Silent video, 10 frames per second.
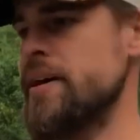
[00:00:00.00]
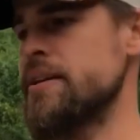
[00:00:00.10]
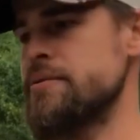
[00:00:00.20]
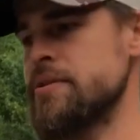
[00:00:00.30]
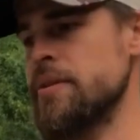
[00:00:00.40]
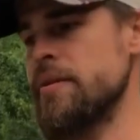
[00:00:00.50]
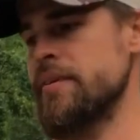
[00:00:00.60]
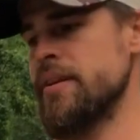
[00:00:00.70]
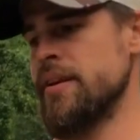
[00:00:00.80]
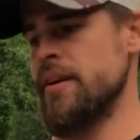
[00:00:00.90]
pounds or so of
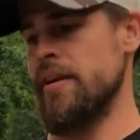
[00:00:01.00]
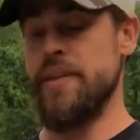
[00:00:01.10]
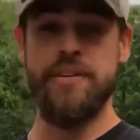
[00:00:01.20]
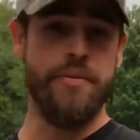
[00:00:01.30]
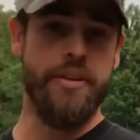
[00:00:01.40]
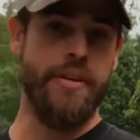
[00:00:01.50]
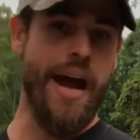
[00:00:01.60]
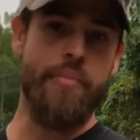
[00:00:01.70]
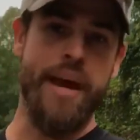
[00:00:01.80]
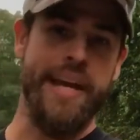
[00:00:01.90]
it, this with the
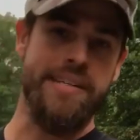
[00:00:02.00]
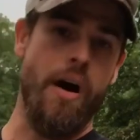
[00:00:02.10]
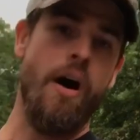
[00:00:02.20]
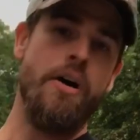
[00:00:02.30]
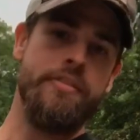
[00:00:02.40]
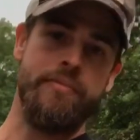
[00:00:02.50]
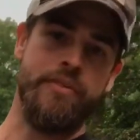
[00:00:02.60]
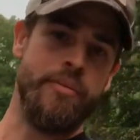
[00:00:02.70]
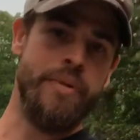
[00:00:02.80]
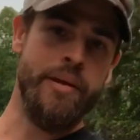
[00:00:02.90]
dry bag is awesome
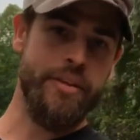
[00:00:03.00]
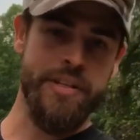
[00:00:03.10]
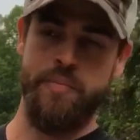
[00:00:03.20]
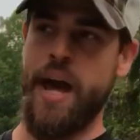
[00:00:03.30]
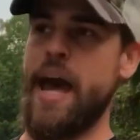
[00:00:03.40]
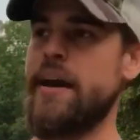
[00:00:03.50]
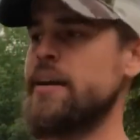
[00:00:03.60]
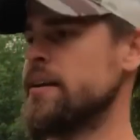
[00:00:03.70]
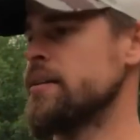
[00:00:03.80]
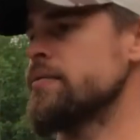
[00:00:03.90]
for a minimalist pack.
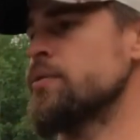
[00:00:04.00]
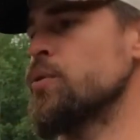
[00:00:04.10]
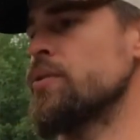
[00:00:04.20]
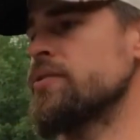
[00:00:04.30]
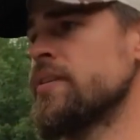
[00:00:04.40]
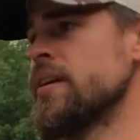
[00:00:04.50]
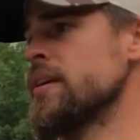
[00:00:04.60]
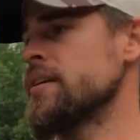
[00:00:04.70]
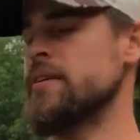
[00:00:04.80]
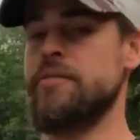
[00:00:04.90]
Of course,
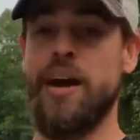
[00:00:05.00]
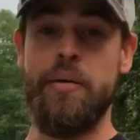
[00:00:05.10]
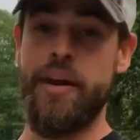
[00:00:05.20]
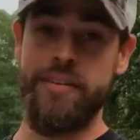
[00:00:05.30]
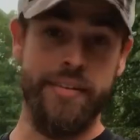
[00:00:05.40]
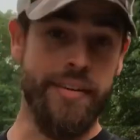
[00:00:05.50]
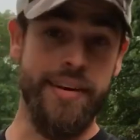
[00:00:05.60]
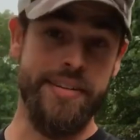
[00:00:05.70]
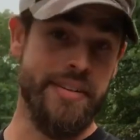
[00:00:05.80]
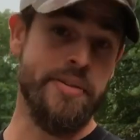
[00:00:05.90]
you know, dry bags don't
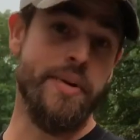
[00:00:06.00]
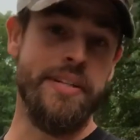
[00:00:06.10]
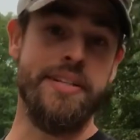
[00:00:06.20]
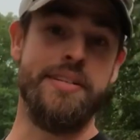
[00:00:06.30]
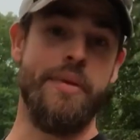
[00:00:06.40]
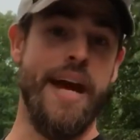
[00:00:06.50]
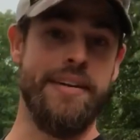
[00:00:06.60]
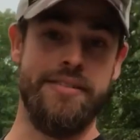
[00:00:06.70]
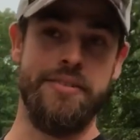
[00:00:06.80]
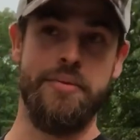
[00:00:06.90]
cost near as much as the
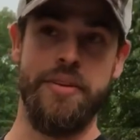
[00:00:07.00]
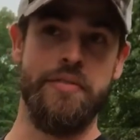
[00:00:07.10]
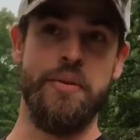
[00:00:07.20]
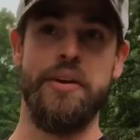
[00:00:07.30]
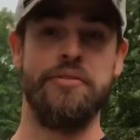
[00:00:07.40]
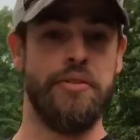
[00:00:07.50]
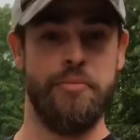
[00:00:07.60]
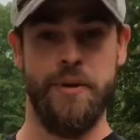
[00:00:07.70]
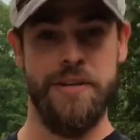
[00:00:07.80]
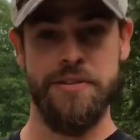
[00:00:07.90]
bags do, with a few extra
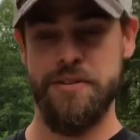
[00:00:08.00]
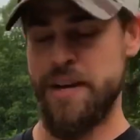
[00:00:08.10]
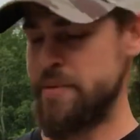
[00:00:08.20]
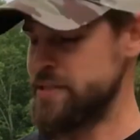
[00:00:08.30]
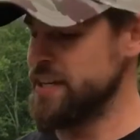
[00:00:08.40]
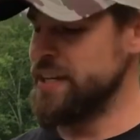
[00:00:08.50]
compression straps.